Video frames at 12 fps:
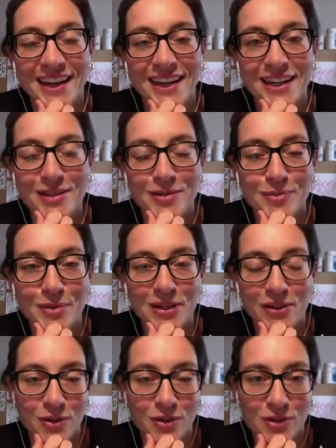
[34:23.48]
And
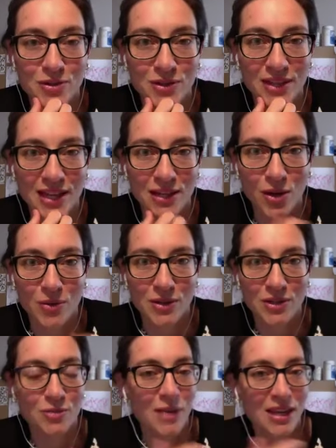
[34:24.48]
we are also then going
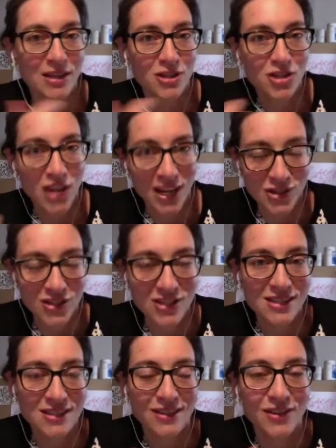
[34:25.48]
to make
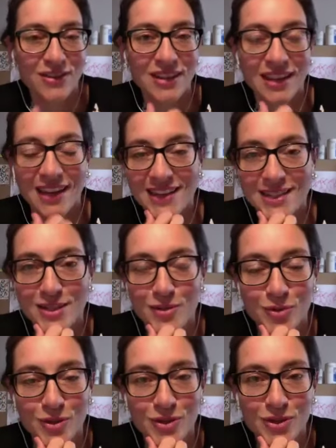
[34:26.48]
changes on the lines you
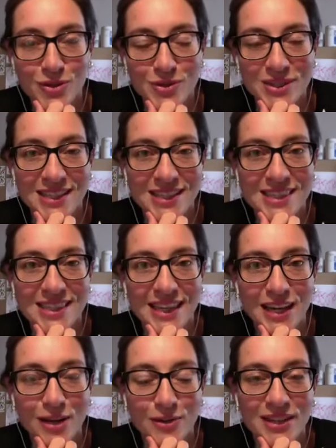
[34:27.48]
produce and see
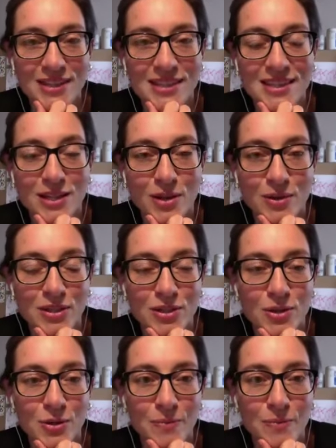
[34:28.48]
how this is going
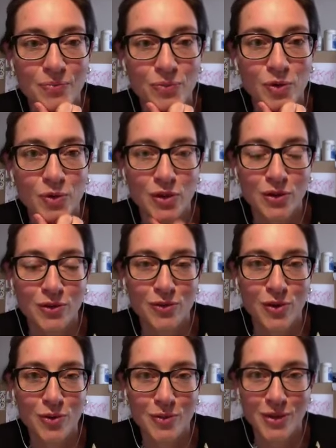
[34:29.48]
to move you
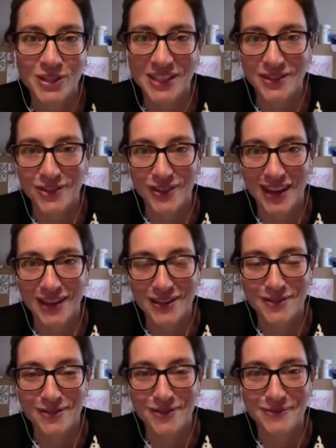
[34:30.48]
forward in your life.
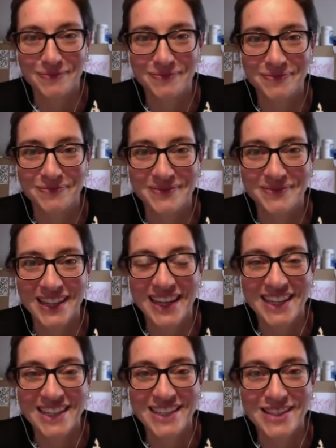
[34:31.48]

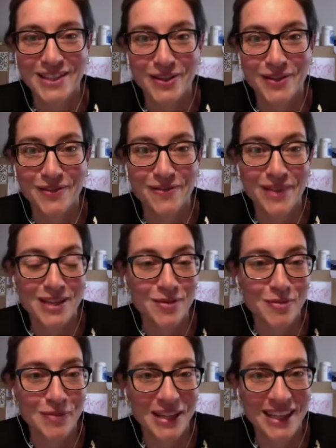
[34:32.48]
So thanks
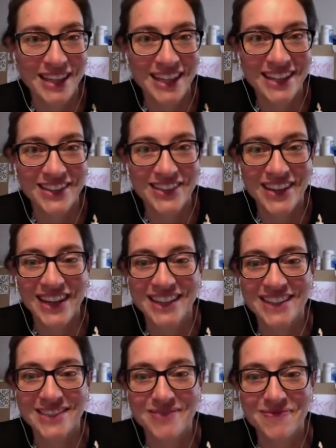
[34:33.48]
for being here
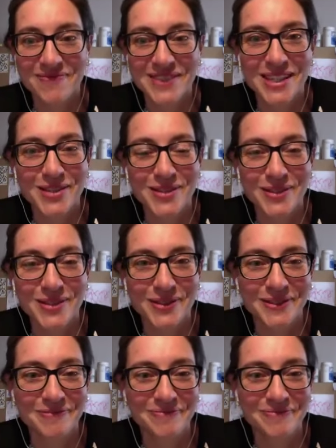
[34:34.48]
and see you soon.